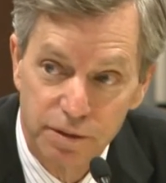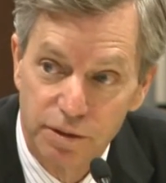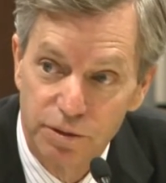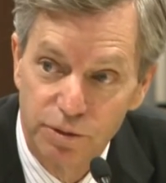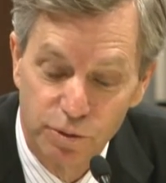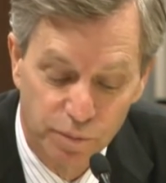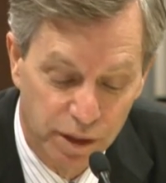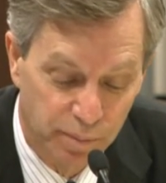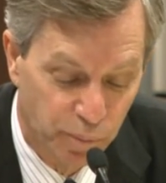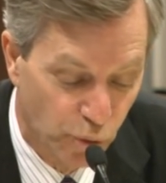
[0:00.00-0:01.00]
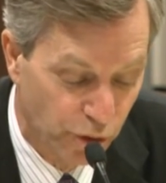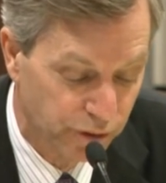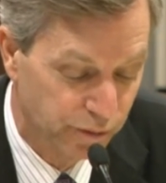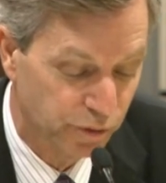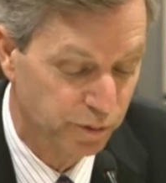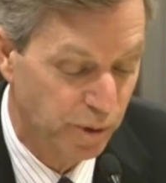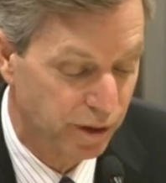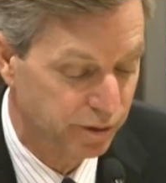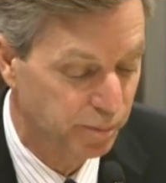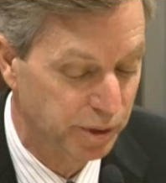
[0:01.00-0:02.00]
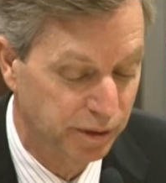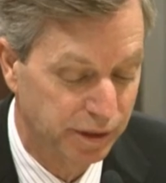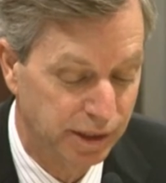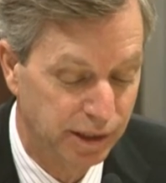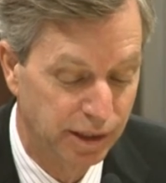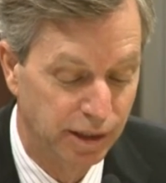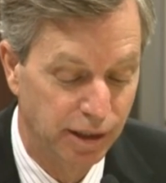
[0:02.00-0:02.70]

assume the important responsibility